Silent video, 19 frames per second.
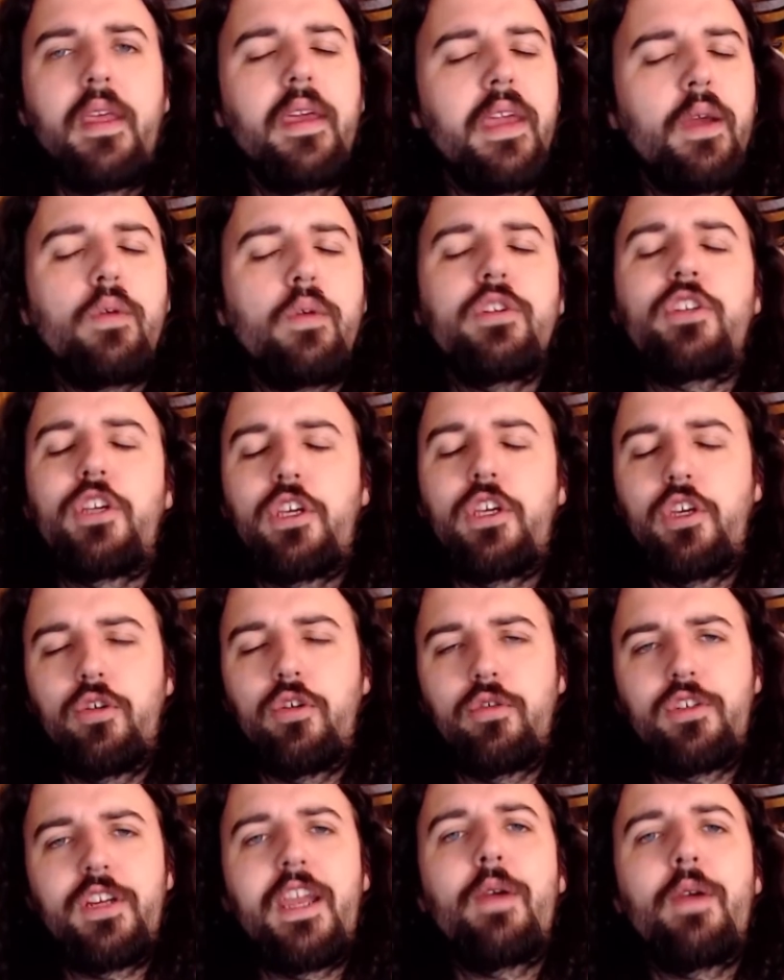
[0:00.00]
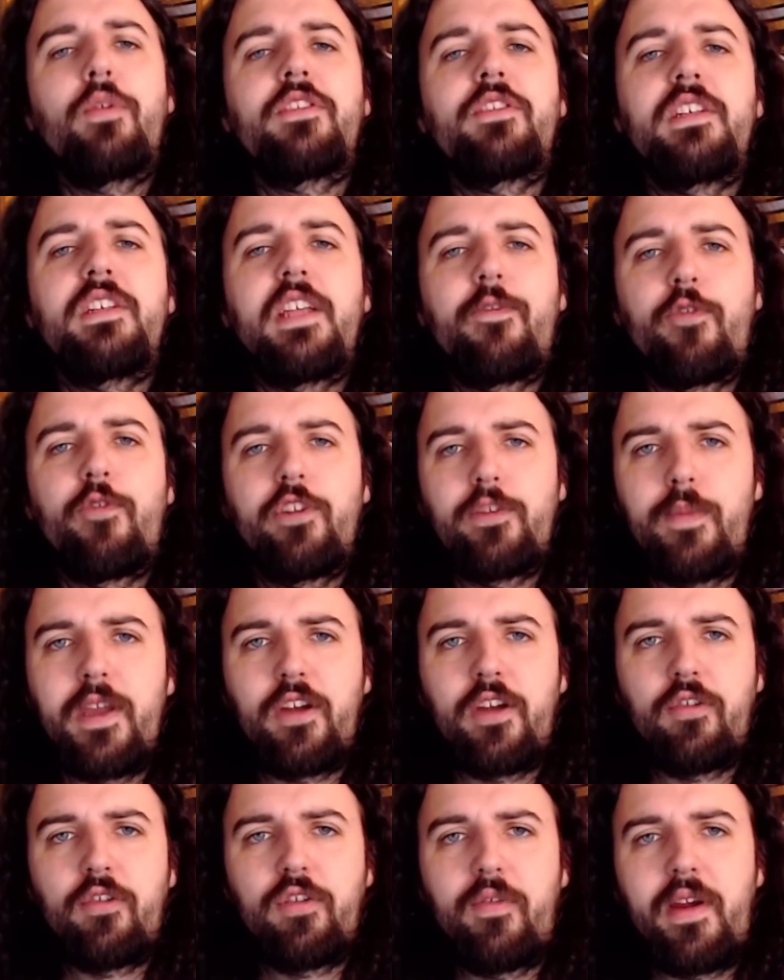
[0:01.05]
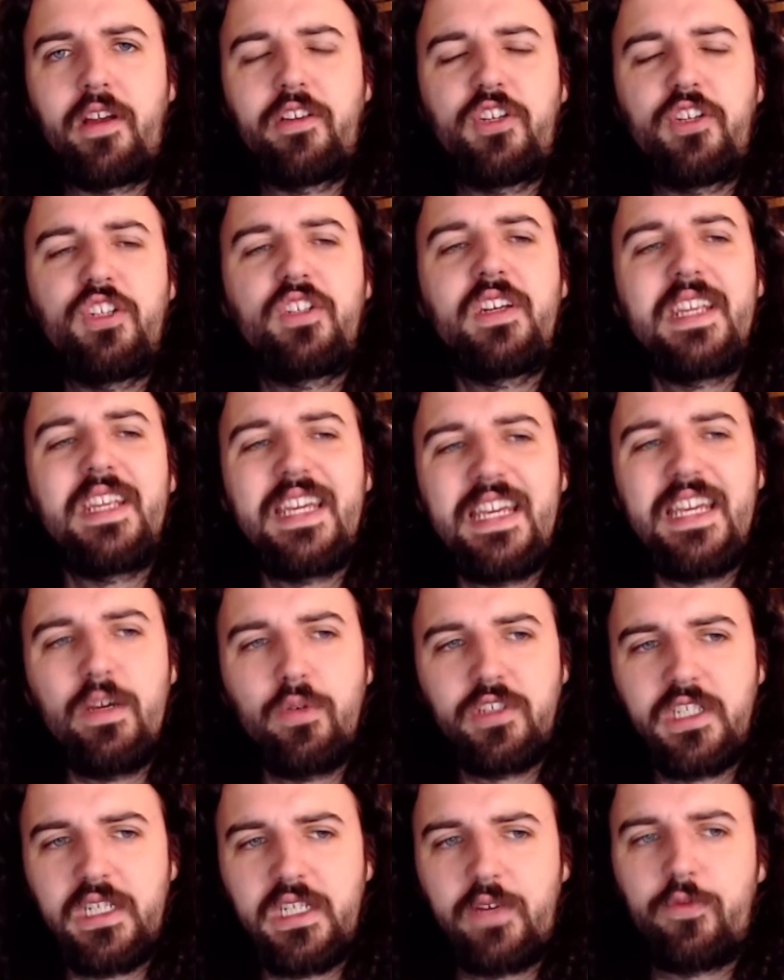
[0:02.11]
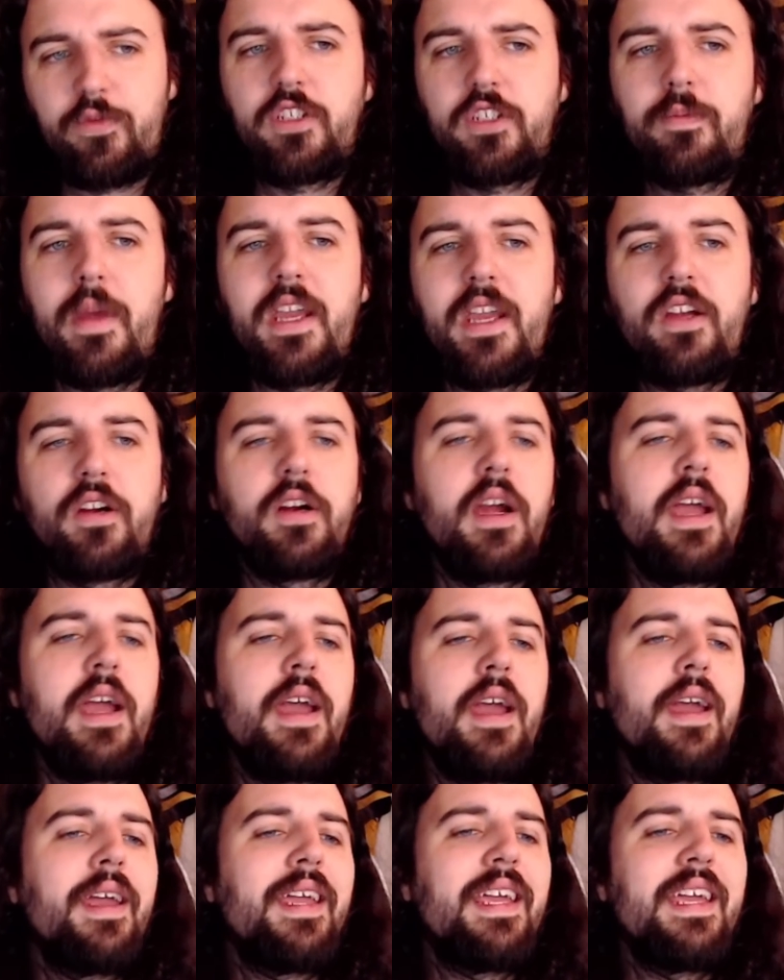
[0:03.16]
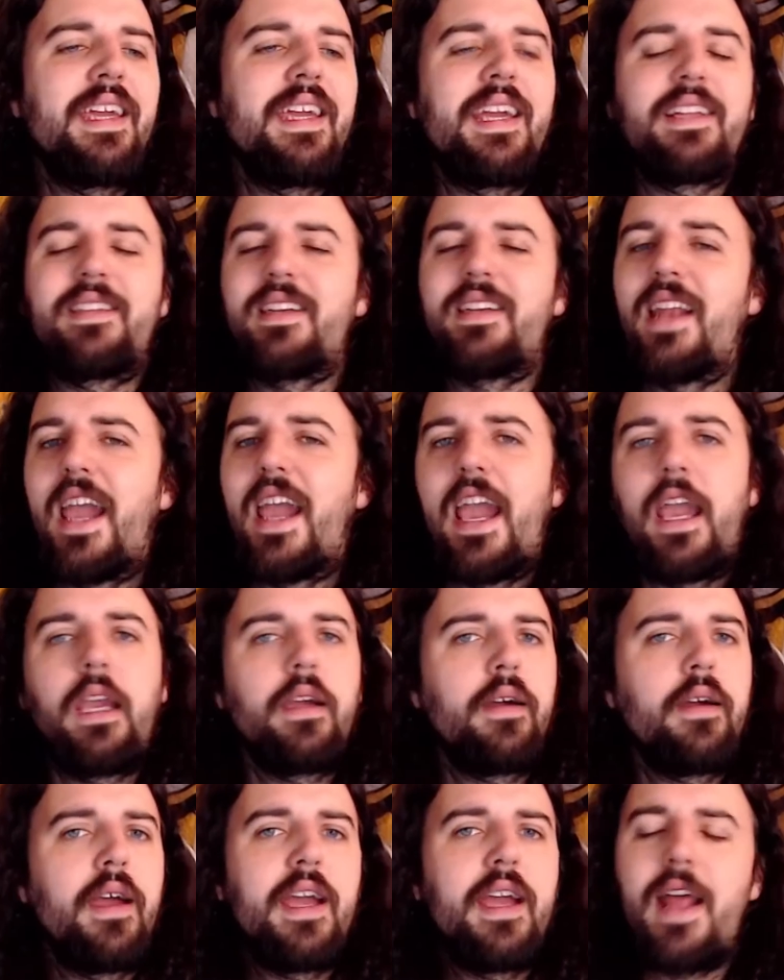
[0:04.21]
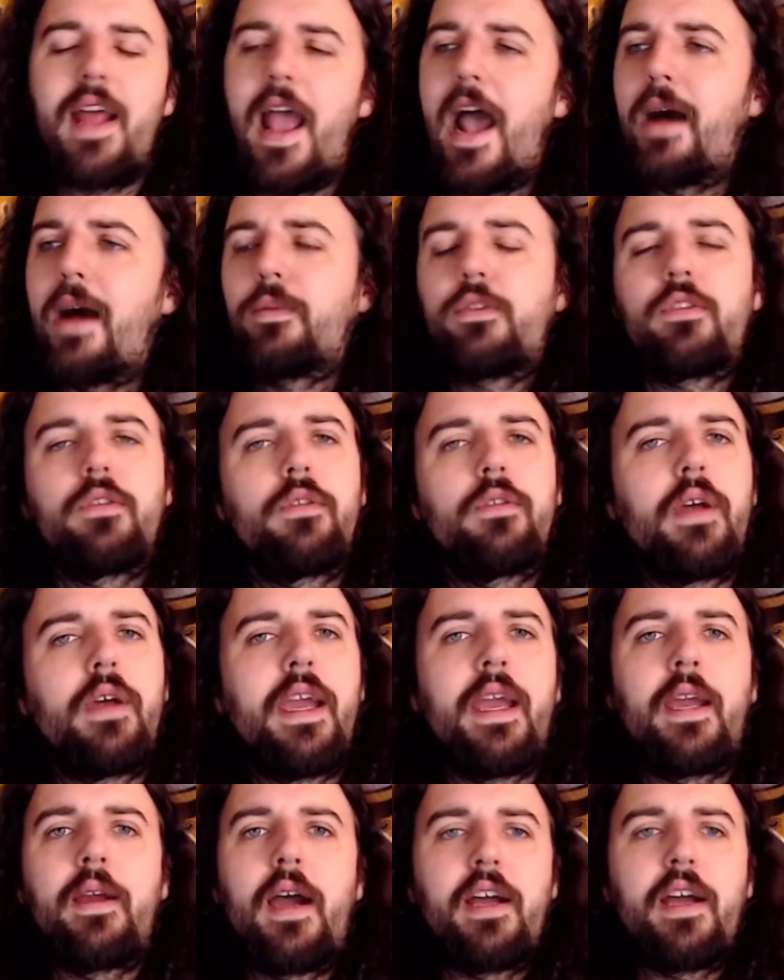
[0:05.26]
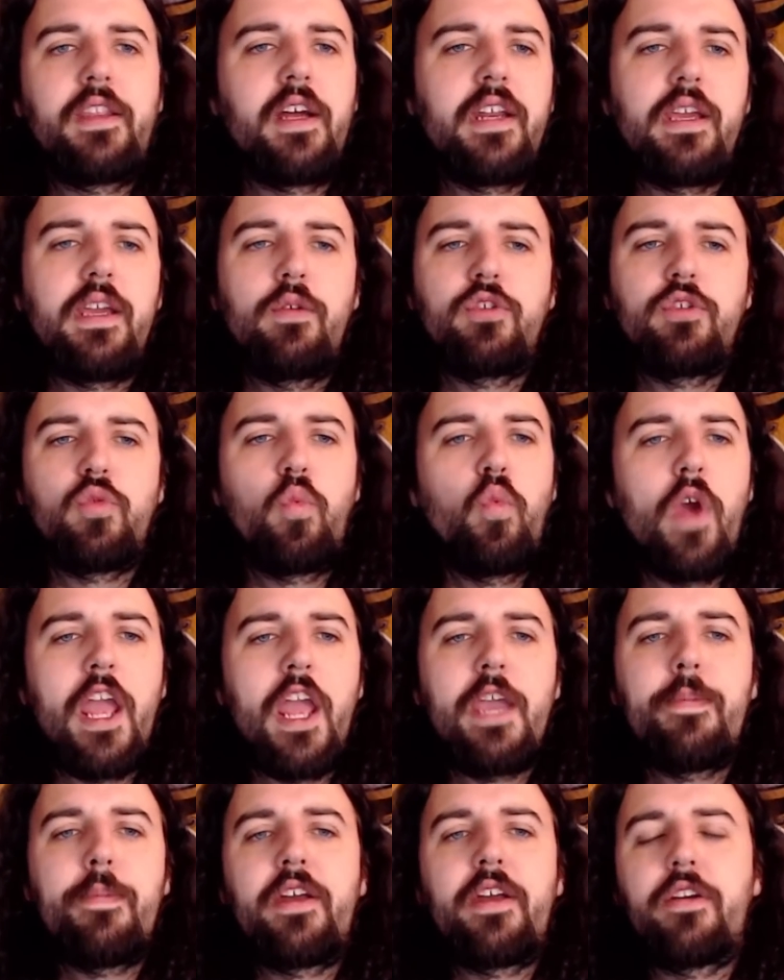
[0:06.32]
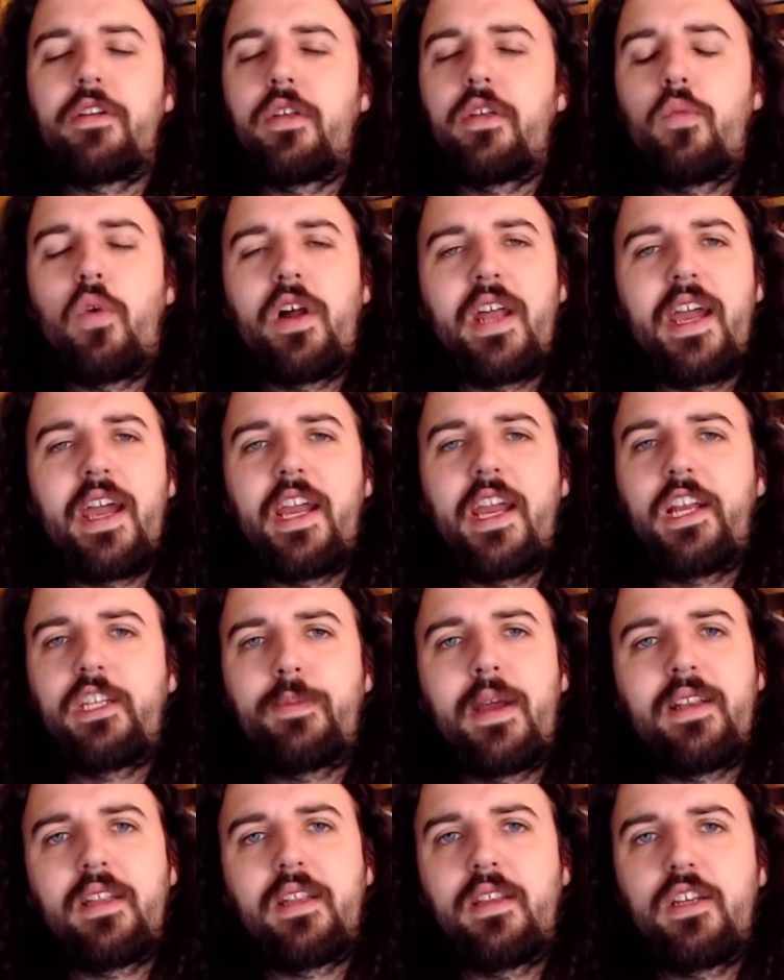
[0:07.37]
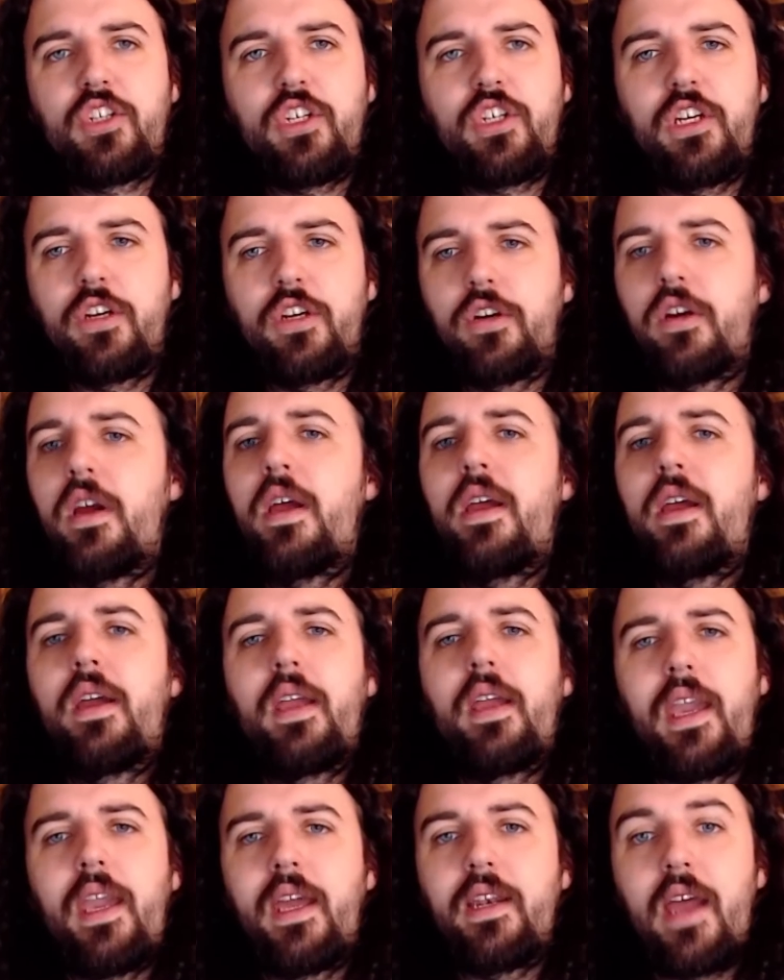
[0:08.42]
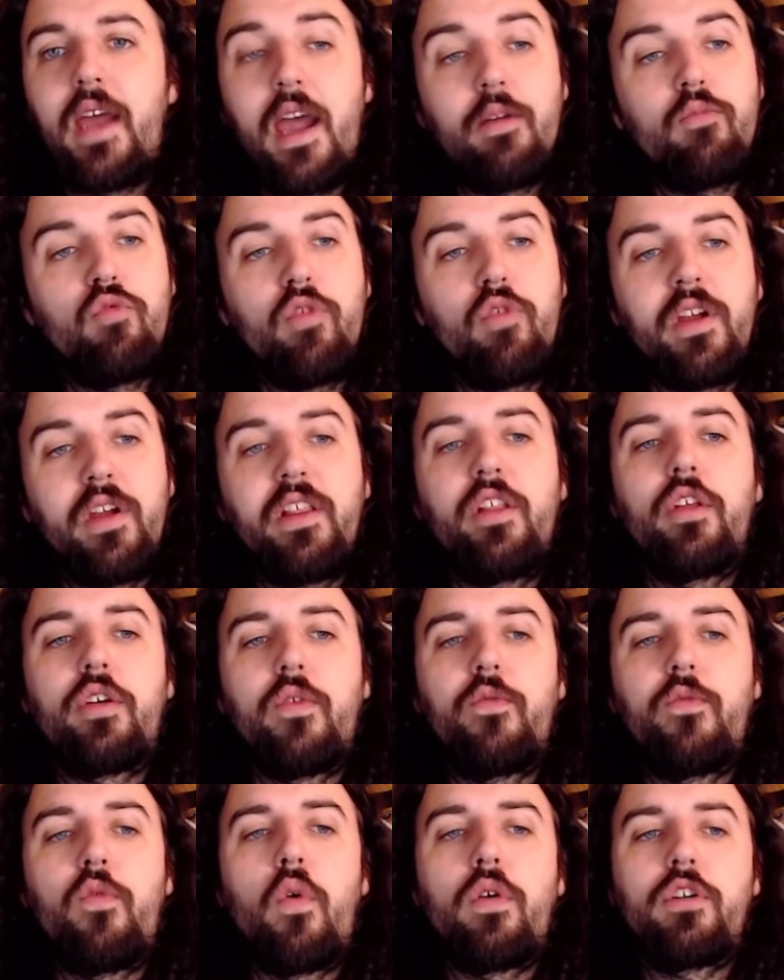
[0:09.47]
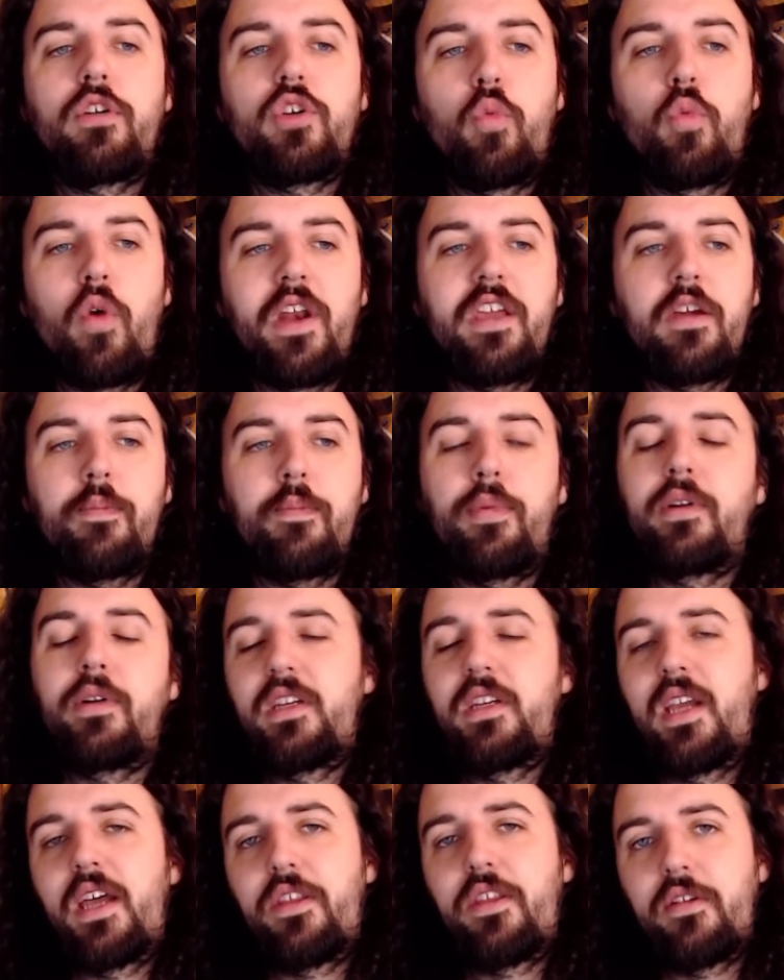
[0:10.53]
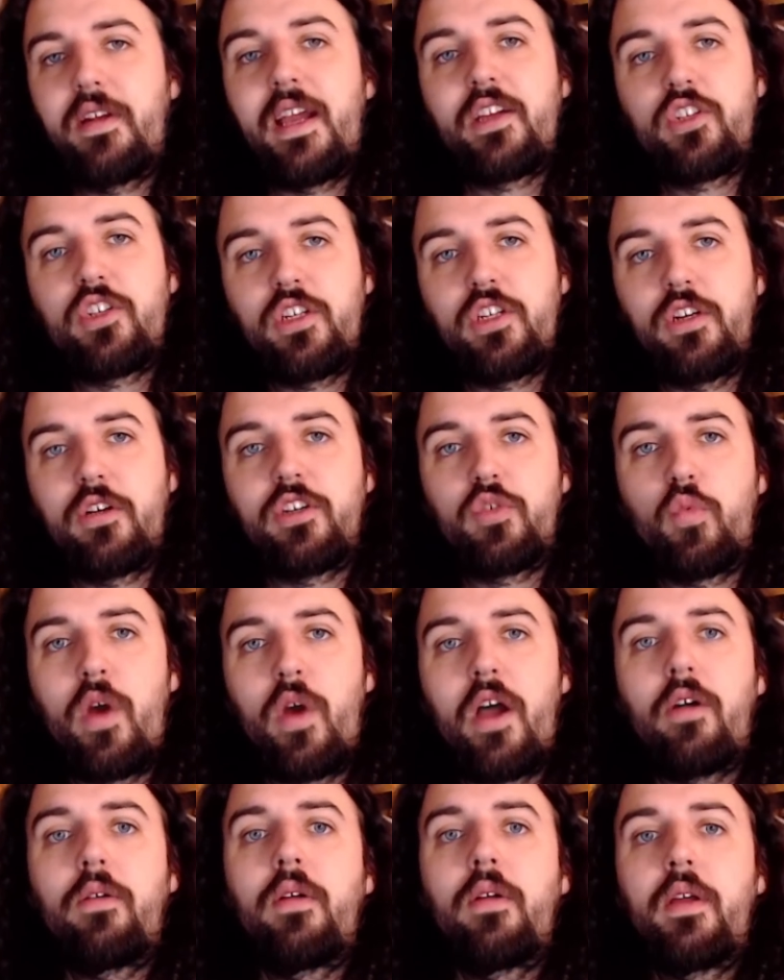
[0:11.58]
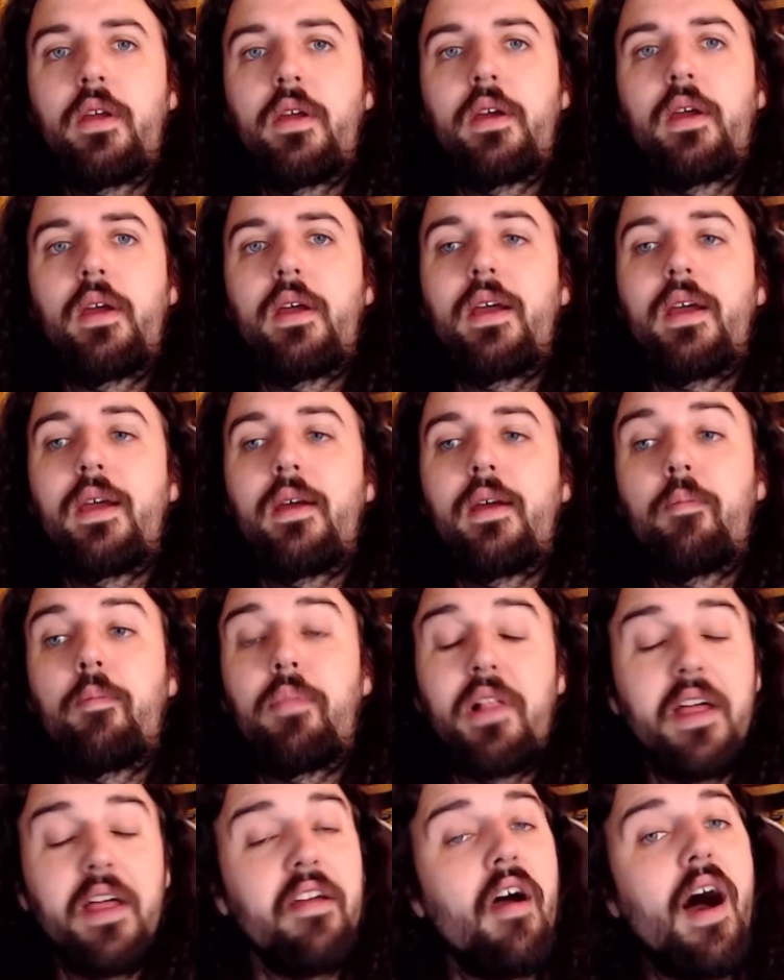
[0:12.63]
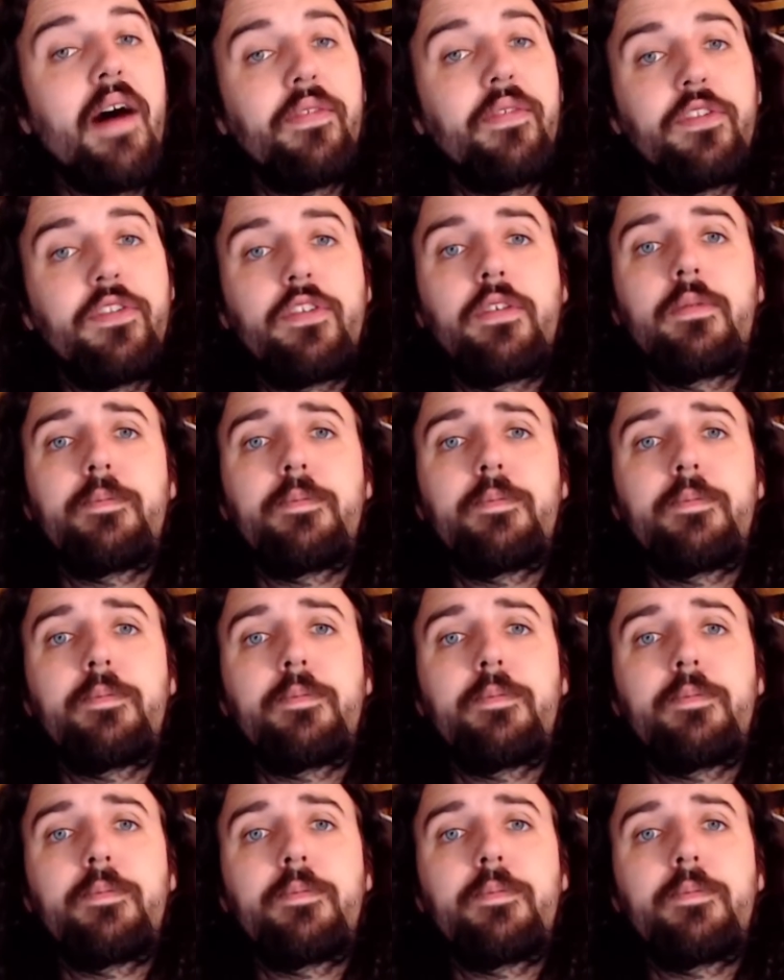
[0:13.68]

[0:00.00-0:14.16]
It was huge. It was a difference maker in the regular season. He was a difference maker. He gets an A, an absolute A. I thought he was way better than what I expected this year, and I'm really looking forward to what he can put together next year as well. Playoffs.